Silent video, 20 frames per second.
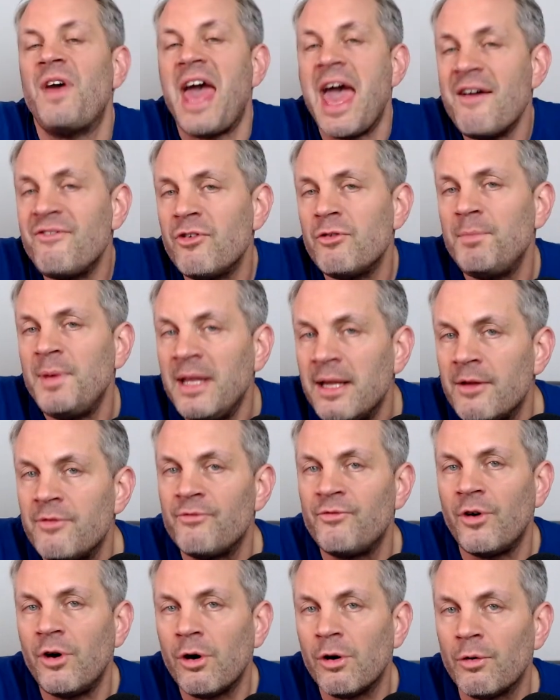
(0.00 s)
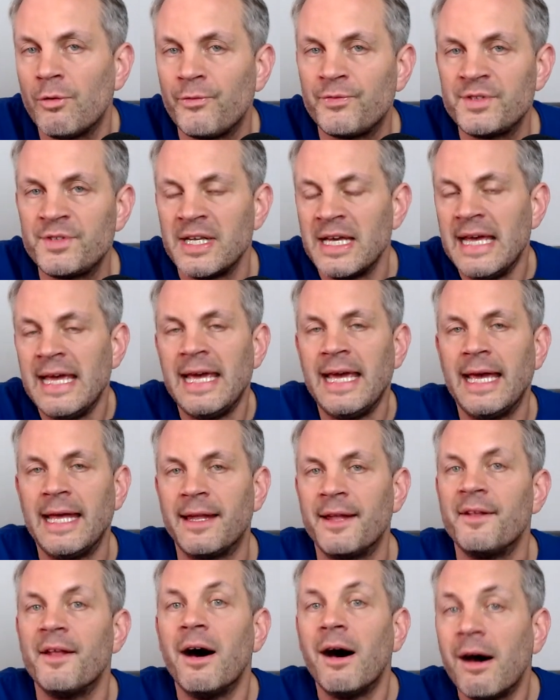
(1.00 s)
ever been involved in
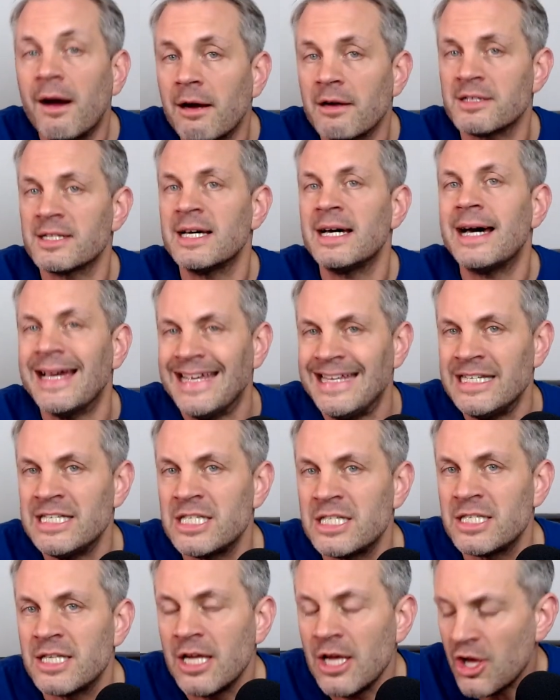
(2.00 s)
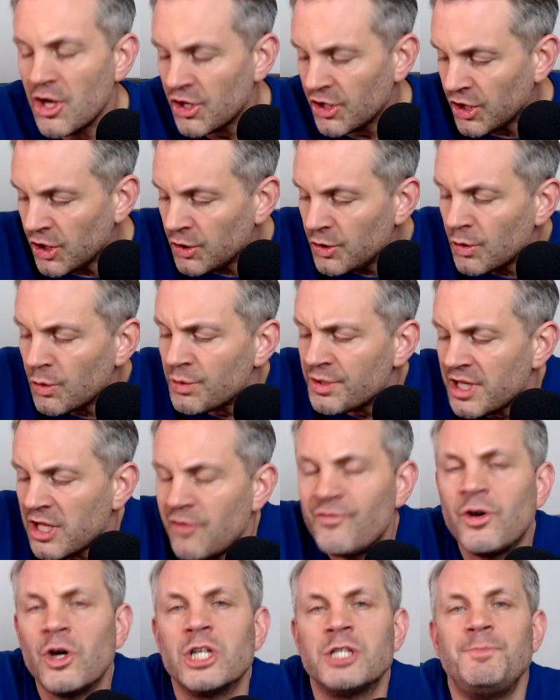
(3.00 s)
an art heist, you know that
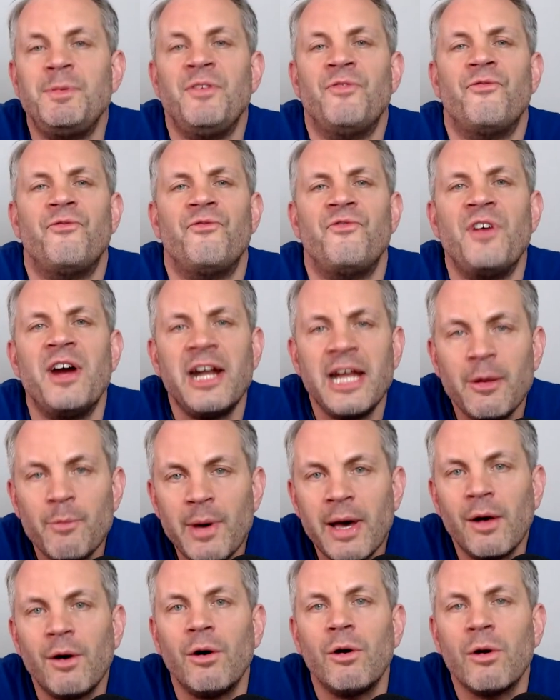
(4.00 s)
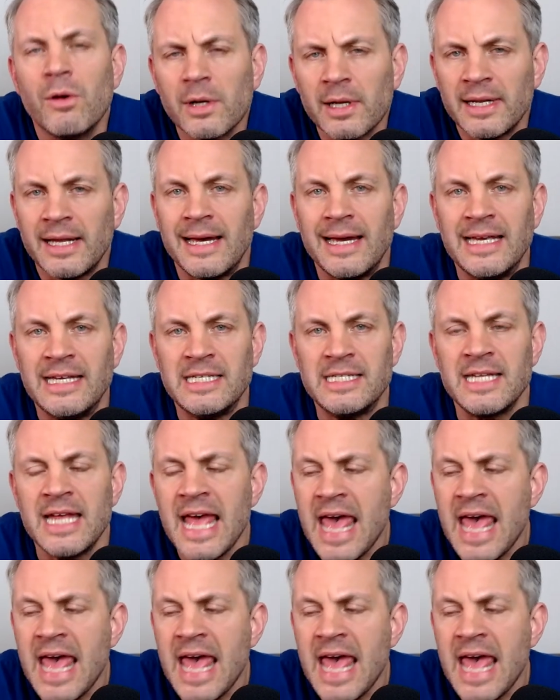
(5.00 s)
you've got to be very well organized.